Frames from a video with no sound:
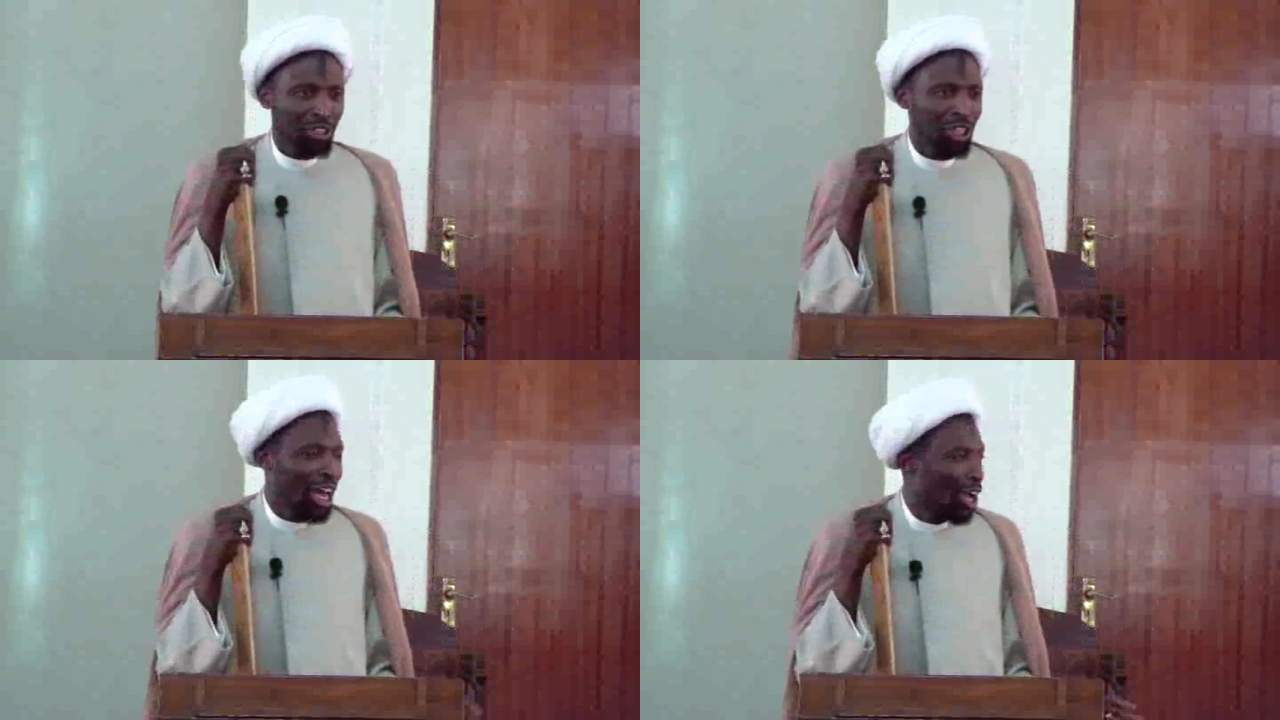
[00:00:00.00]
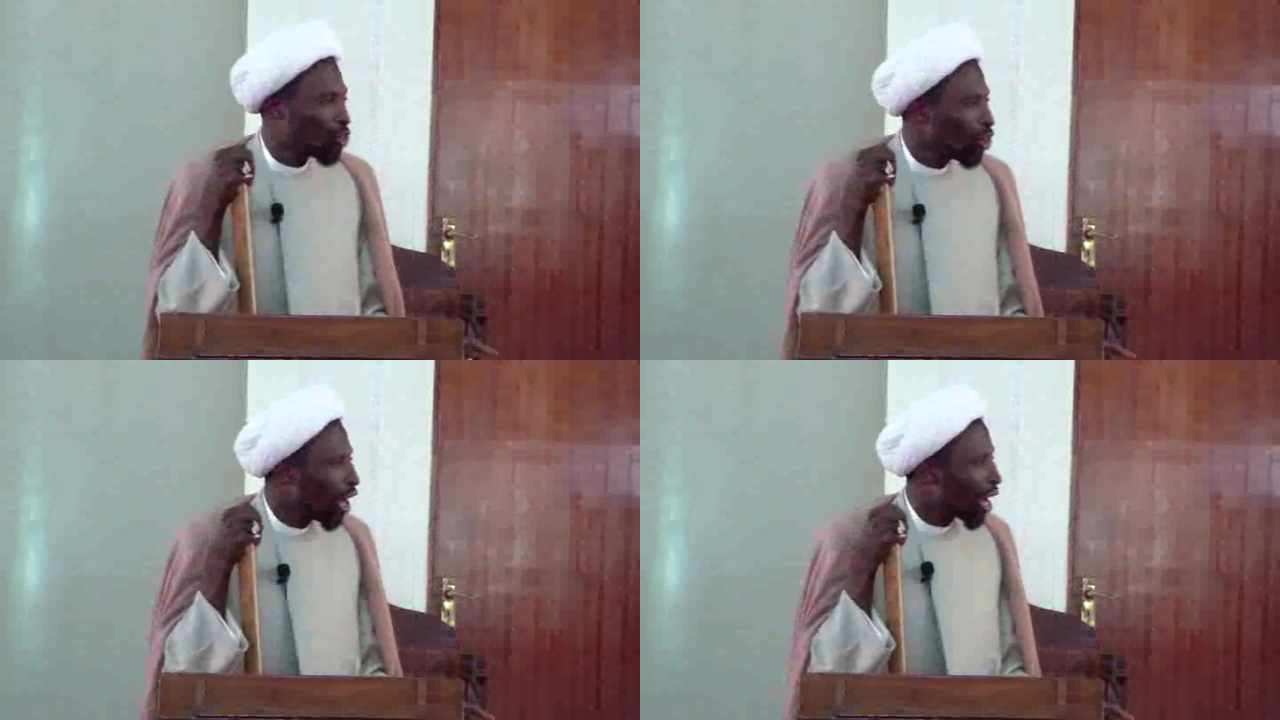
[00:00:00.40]
Then
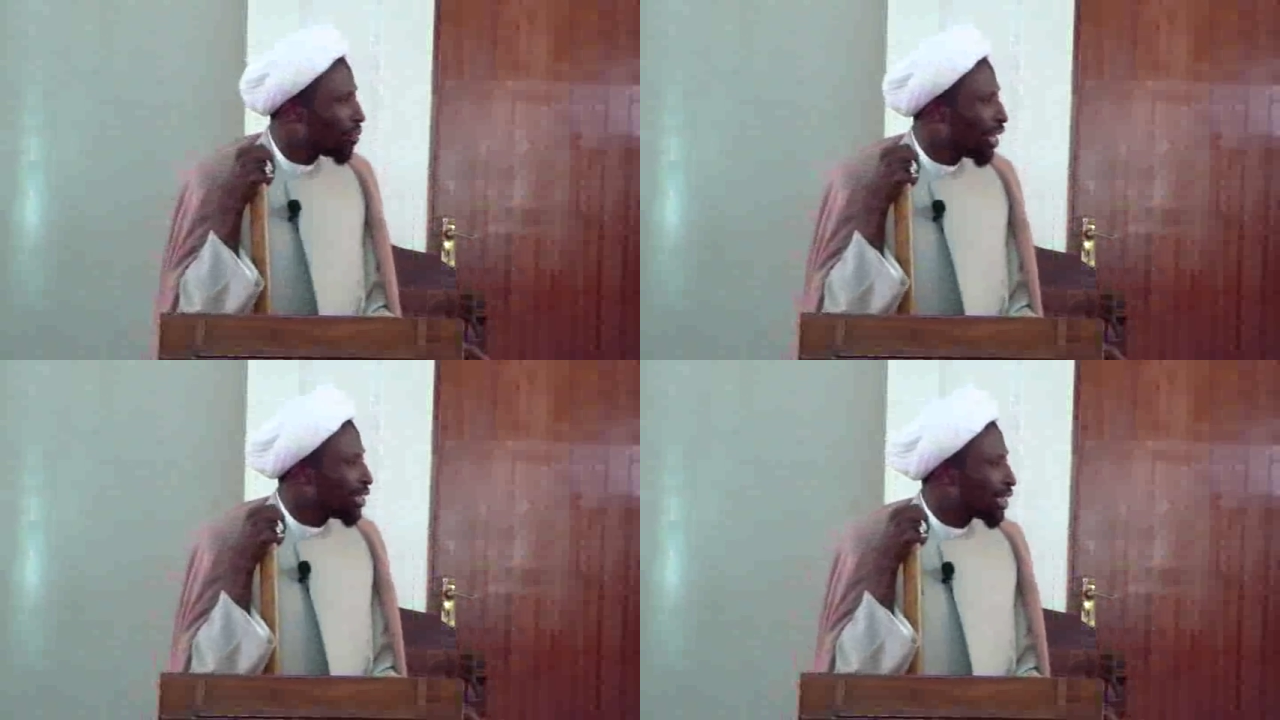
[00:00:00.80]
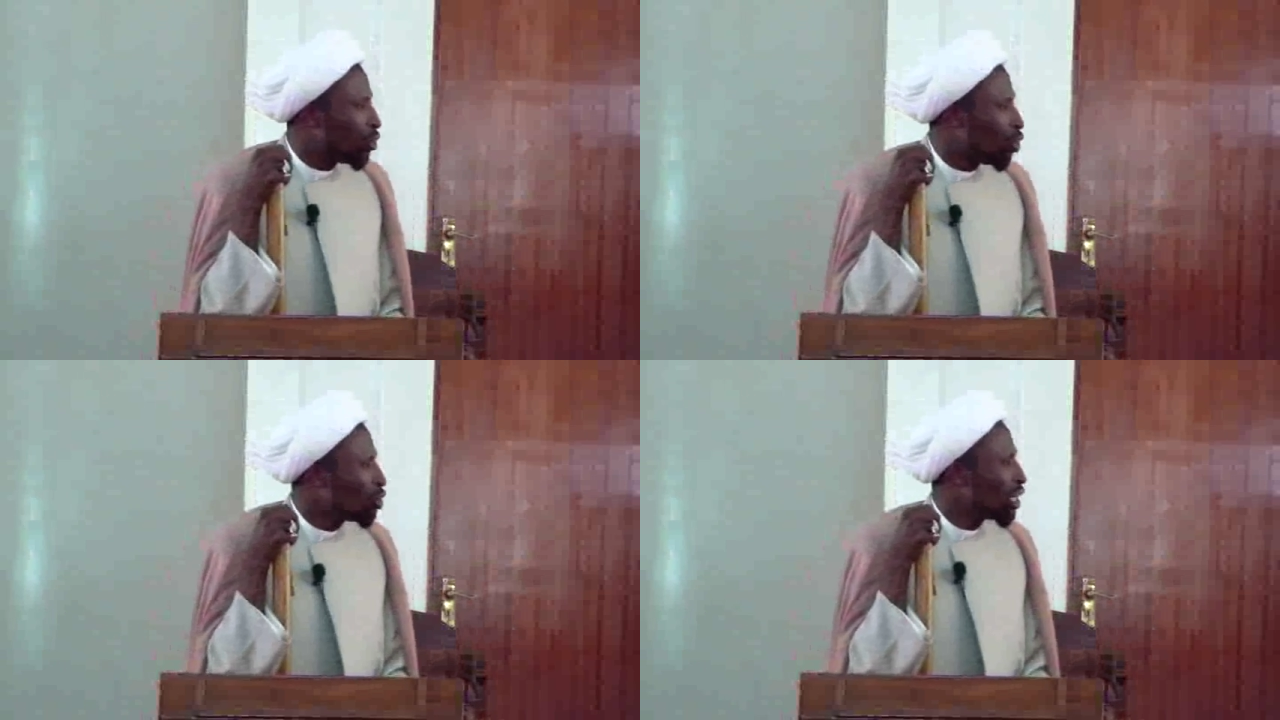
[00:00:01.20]
Ayatollah Khamenei
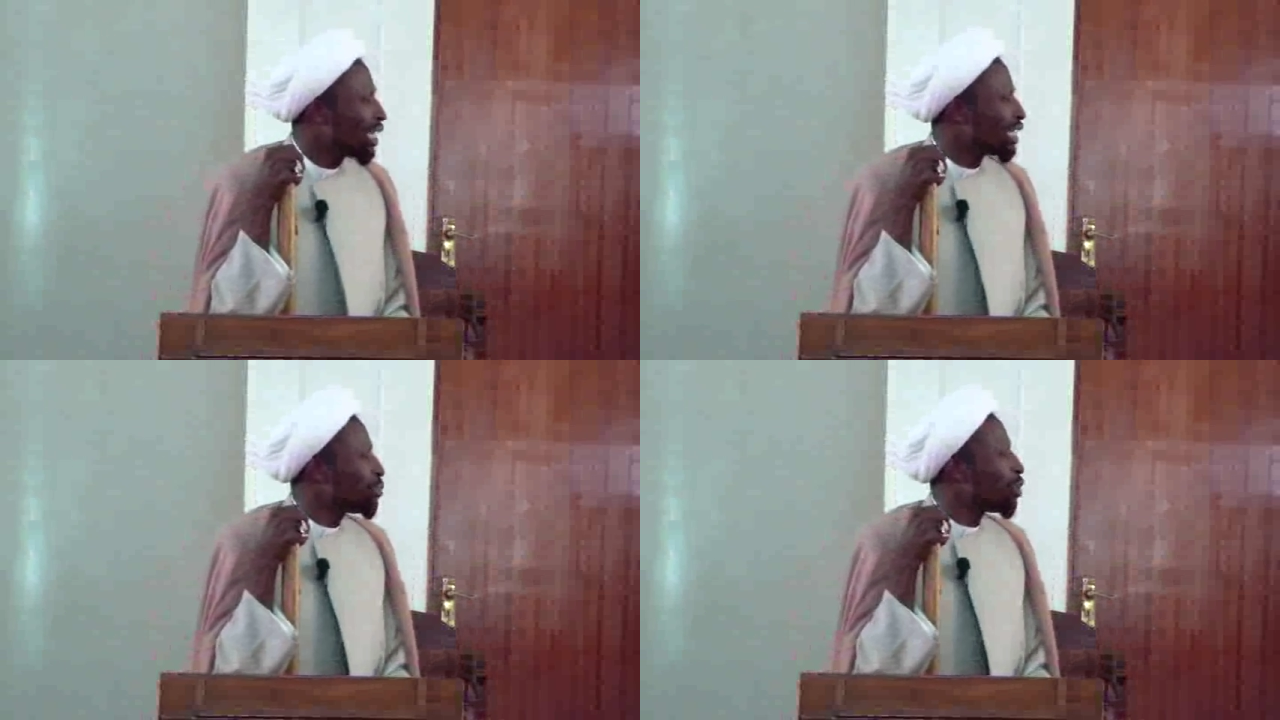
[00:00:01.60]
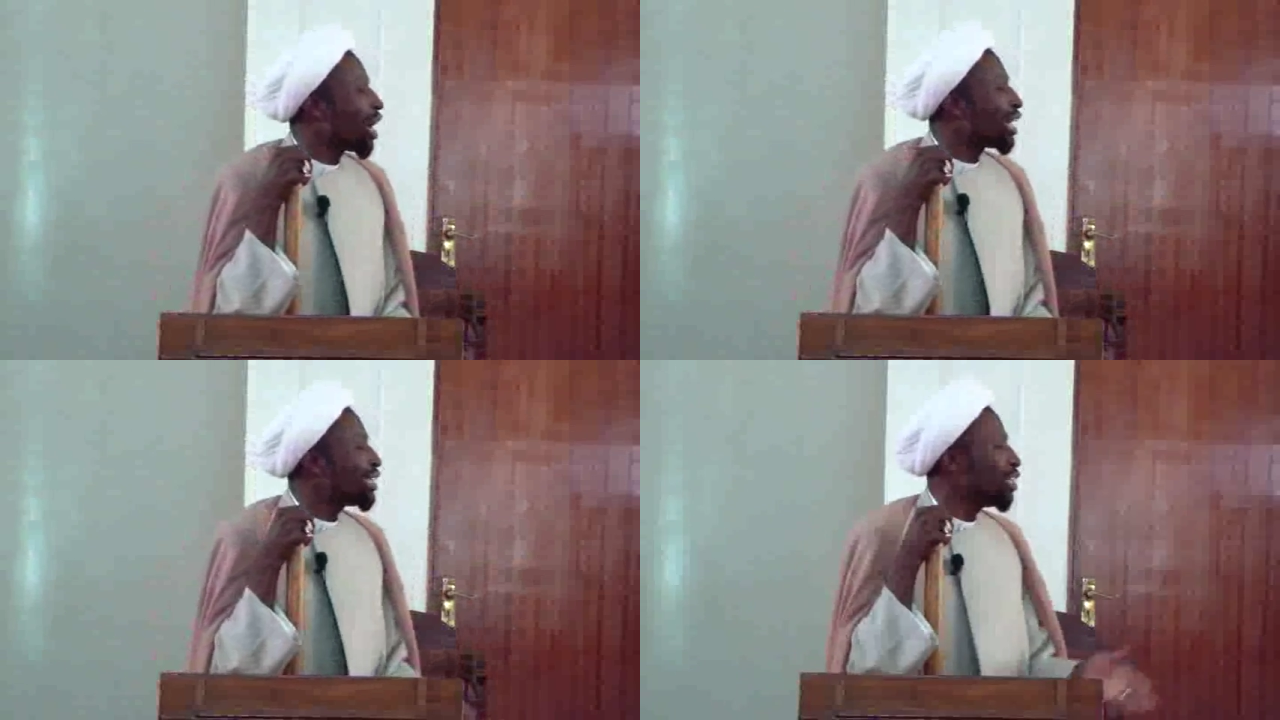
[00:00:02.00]
said, do you think the
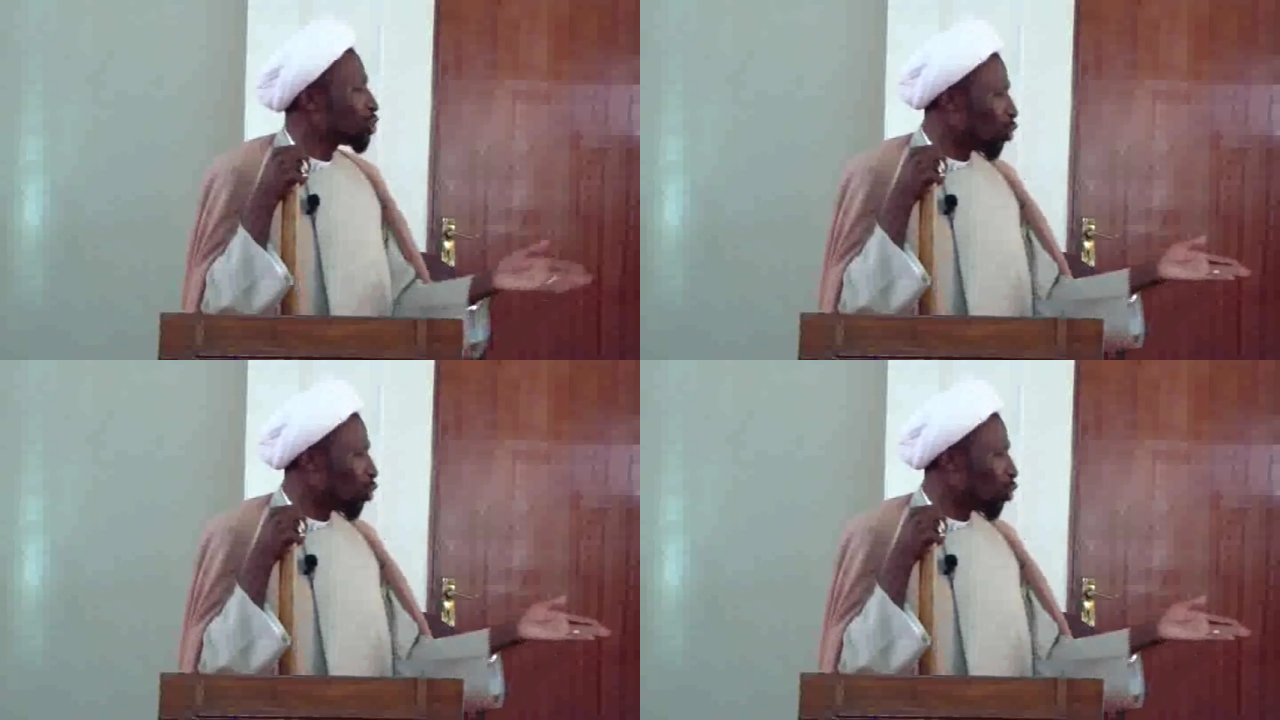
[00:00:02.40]
spirituality is